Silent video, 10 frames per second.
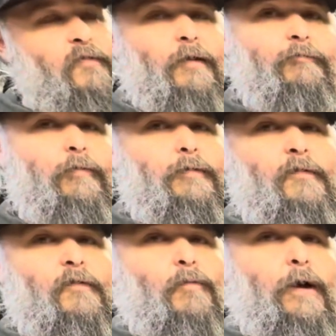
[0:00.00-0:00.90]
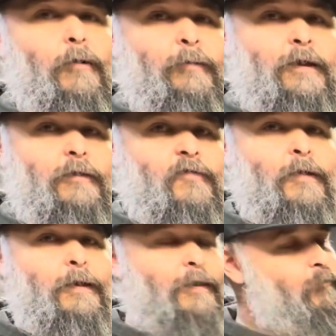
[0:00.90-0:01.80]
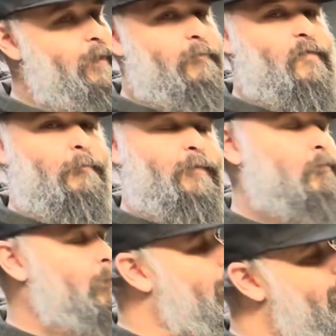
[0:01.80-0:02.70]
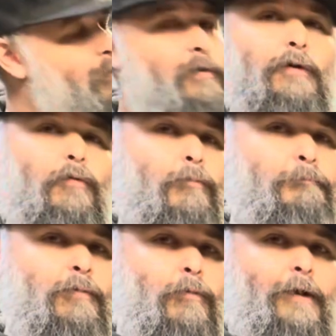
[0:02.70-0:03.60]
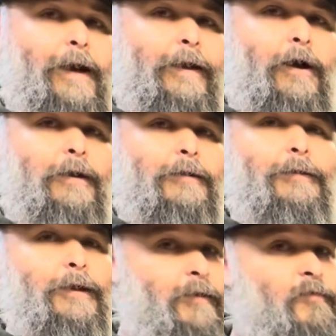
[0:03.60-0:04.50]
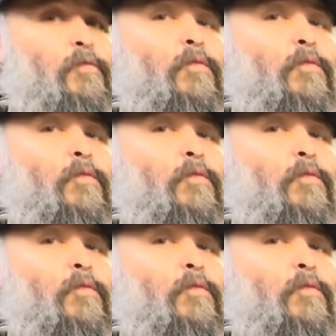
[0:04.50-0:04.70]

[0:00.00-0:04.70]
stuff through these as well, because if we have something, we want to know you can be relying on it, because